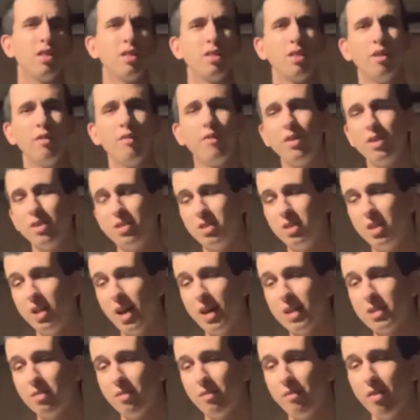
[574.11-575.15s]
The
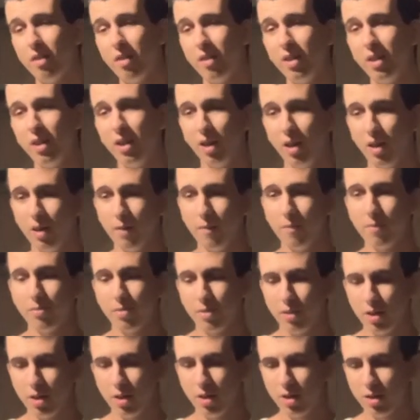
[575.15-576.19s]
VCR is a very um,
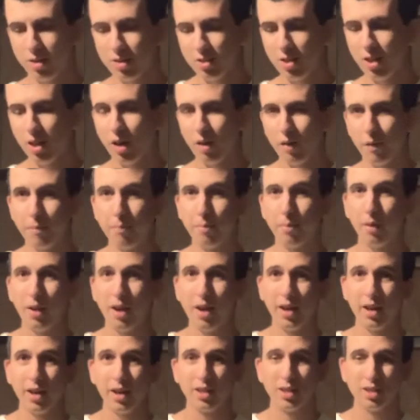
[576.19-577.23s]
tough
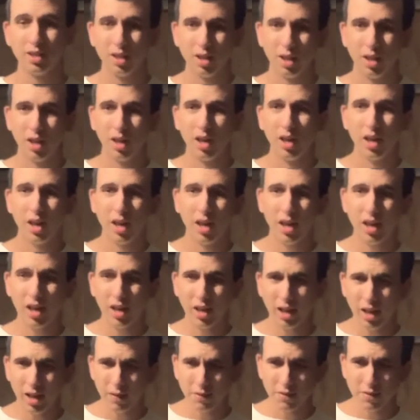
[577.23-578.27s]
product, and I
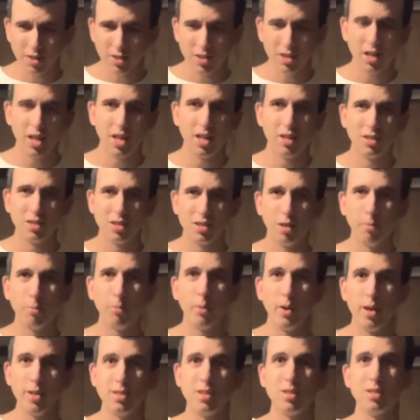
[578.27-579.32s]
have to say, in some
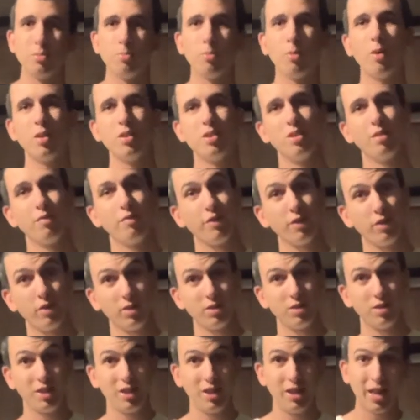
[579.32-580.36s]
ways, it's more difficult
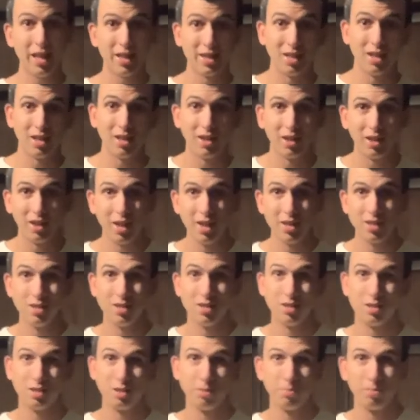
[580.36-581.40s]
to get than a
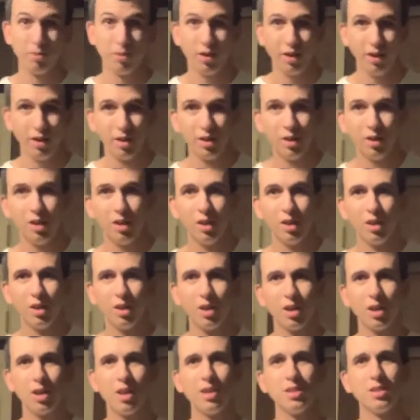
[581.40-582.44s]
Laserdisc player.
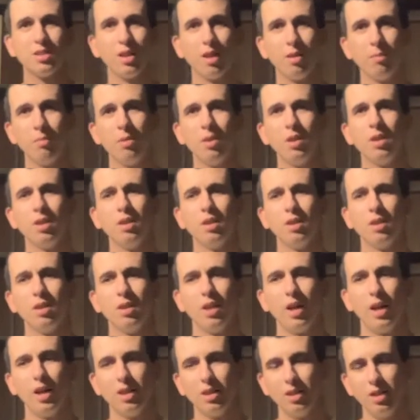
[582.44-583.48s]
Because um,
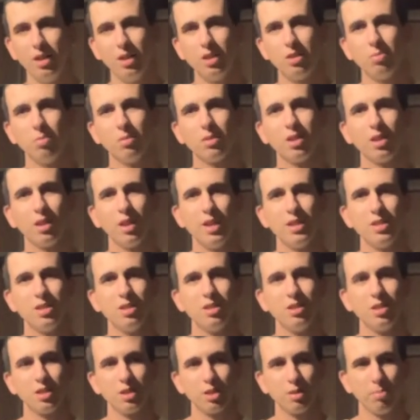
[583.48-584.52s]
at least with a
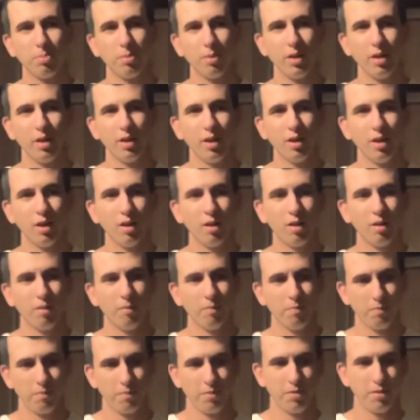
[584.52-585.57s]
Laserdisc player,
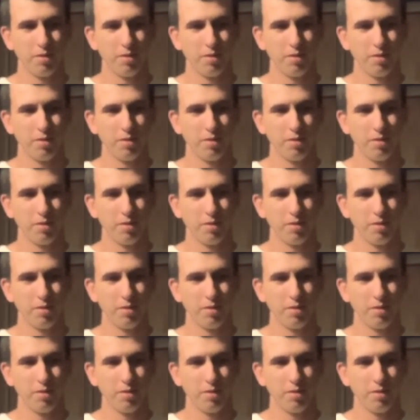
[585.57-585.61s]
um,